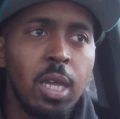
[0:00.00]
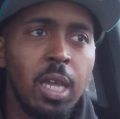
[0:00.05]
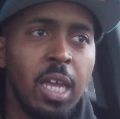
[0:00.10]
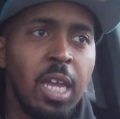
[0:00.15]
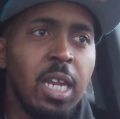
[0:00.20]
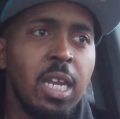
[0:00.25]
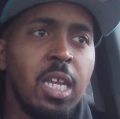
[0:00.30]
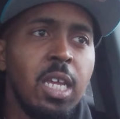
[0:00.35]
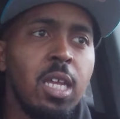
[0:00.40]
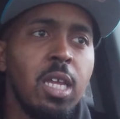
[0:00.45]

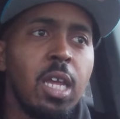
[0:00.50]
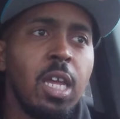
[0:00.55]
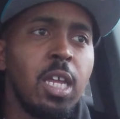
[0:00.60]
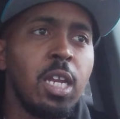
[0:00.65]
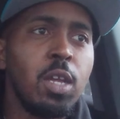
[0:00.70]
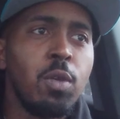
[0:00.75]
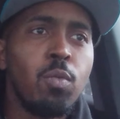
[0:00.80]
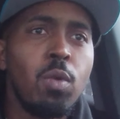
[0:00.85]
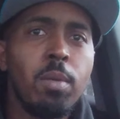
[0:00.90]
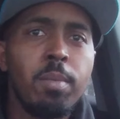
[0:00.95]
any
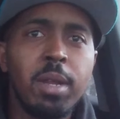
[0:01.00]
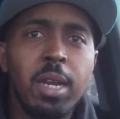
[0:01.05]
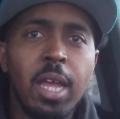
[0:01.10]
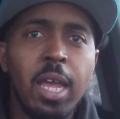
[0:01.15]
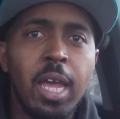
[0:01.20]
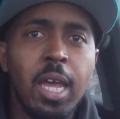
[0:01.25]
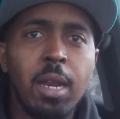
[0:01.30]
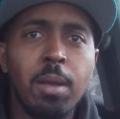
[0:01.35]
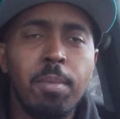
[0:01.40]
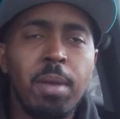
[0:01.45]
any woman that
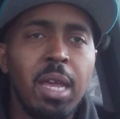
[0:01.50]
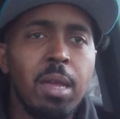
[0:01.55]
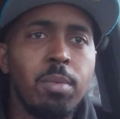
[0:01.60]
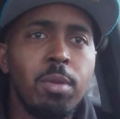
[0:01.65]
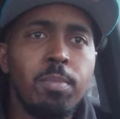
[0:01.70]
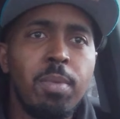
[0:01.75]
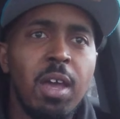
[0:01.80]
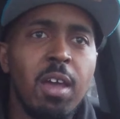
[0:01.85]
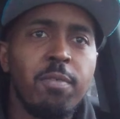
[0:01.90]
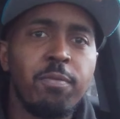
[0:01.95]
had a
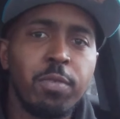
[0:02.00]
baby by